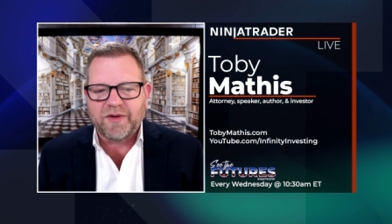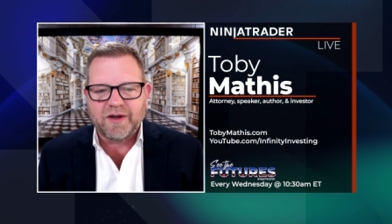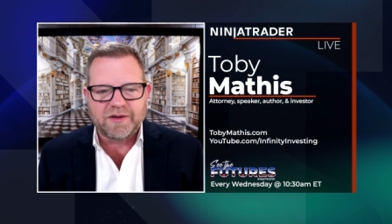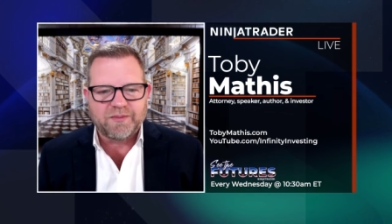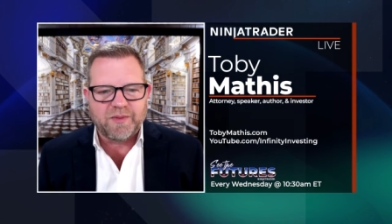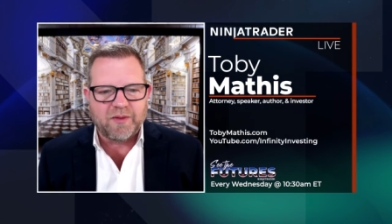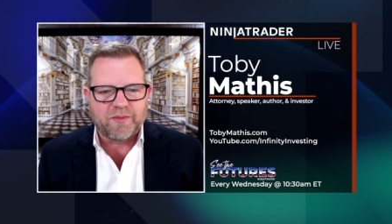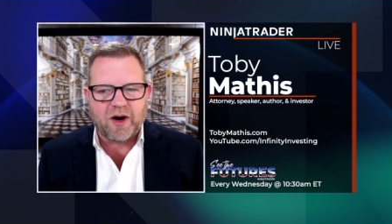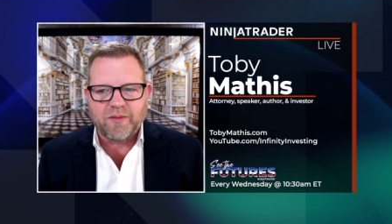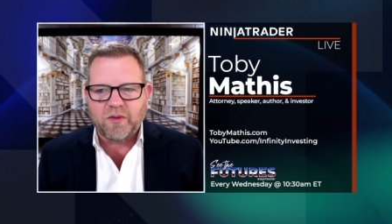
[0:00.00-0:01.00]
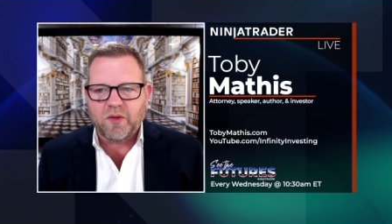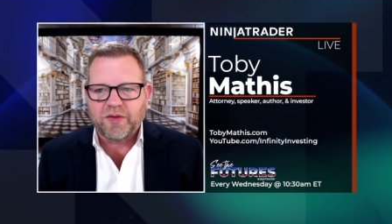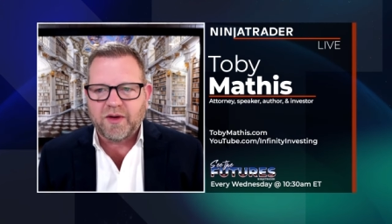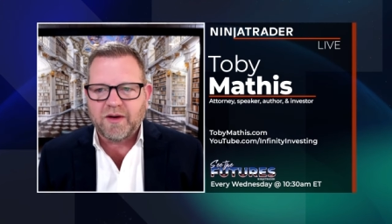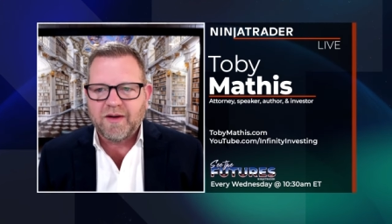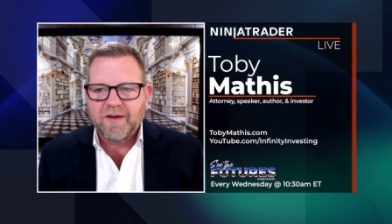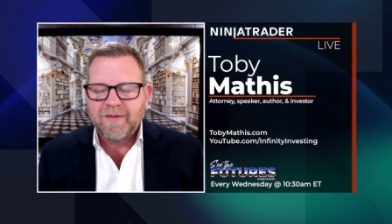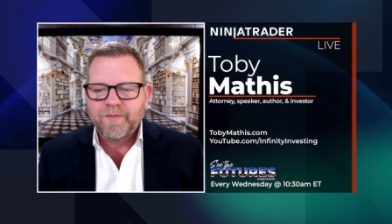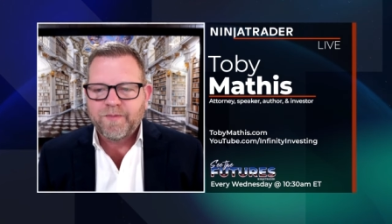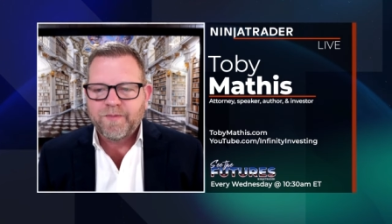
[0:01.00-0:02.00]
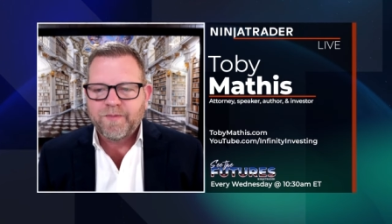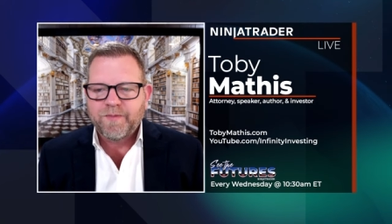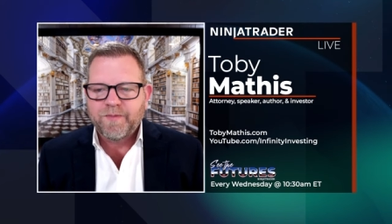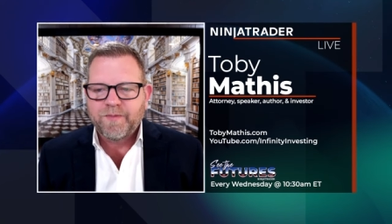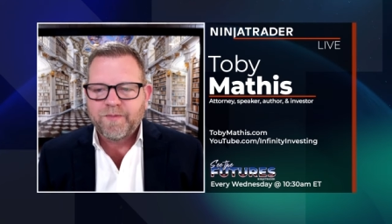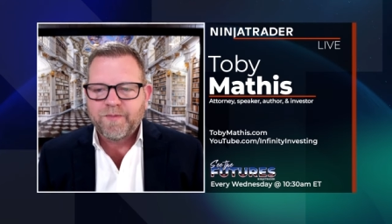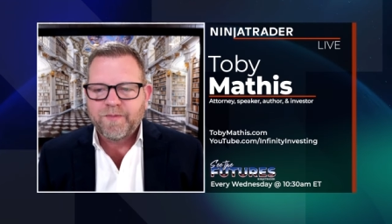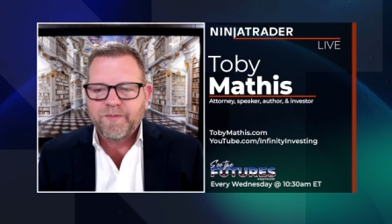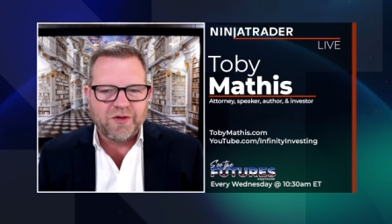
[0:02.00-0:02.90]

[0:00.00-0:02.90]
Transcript: it's it's probably worth it. But remember,